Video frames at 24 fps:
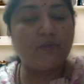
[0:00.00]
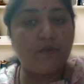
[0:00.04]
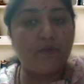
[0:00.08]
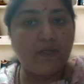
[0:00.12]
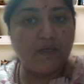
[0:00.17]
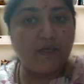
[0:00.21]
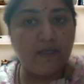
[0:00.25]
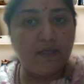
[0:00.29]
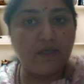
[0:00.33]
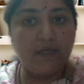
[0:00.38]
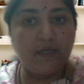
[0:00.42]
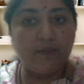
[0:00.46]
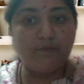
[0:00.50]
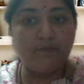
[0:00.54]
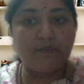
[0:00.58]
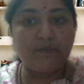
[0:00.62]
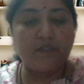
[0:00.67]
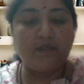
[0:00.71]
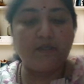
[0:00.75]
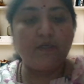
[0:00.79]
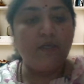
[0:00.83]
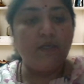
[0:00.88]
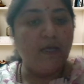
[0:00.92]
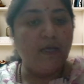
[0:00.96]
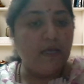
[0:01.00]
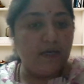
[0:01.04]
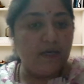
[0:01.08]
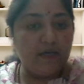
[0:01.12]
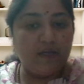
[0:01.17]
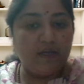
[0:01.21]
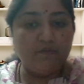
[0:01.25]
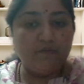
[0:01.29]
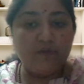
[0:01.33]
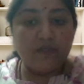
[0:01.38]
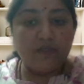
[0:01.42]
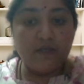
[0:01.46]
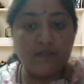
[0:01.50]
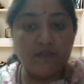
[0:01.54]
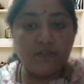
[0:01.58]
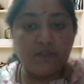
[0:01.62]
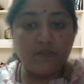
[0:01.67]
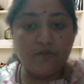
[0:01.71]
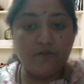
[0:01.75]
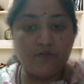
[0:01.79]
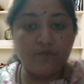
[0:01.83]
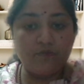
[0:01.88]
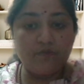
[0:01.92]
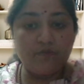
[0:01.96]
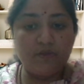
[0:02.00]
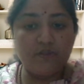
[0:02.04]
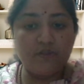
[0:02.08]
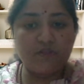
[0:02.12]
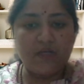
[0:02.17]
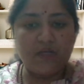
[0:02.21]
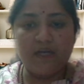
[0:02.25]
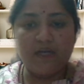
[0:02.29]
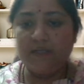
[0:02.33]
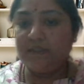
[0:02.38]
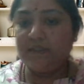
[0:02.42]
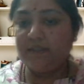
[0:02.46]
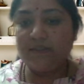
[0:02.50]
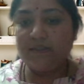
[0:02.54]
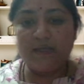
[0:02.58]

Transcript: really helps in navigating through these challenges.